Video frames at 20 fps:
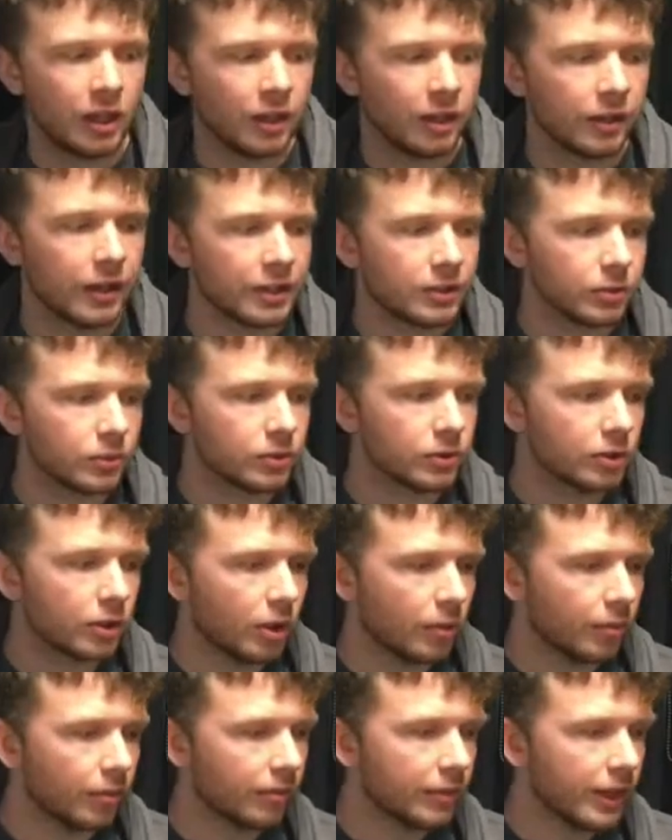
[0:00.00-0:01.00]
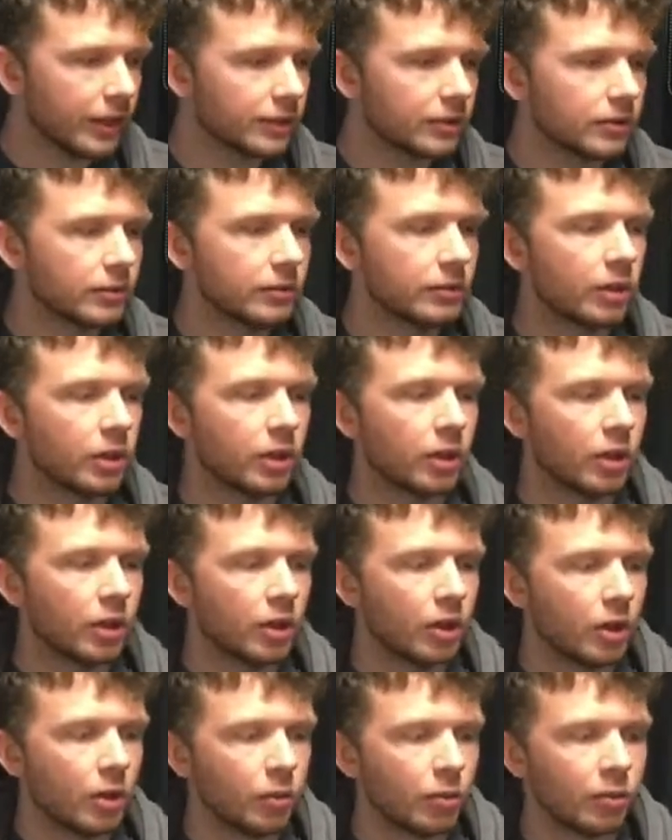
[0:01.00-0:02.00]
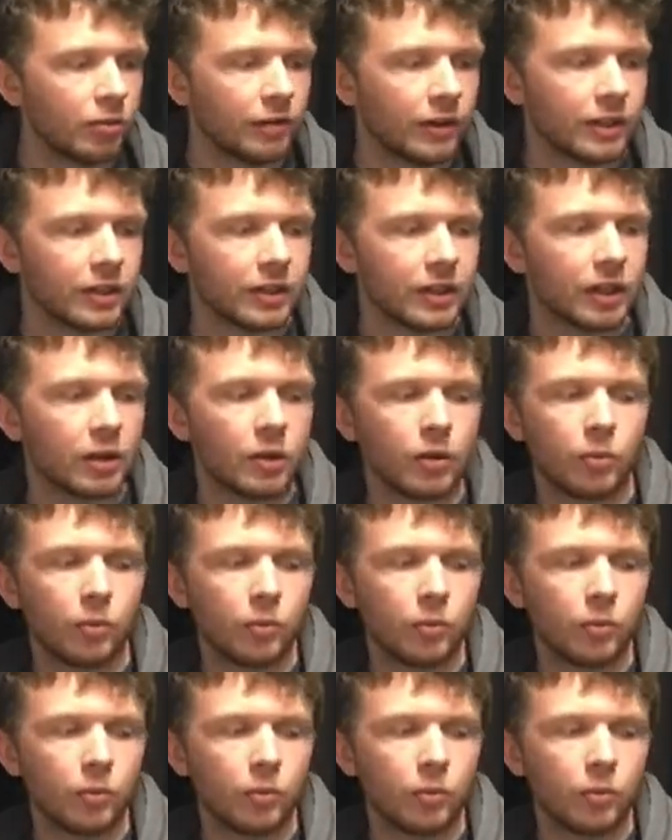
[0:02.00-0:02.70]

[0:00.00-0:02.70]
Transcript: This will stop the vessel within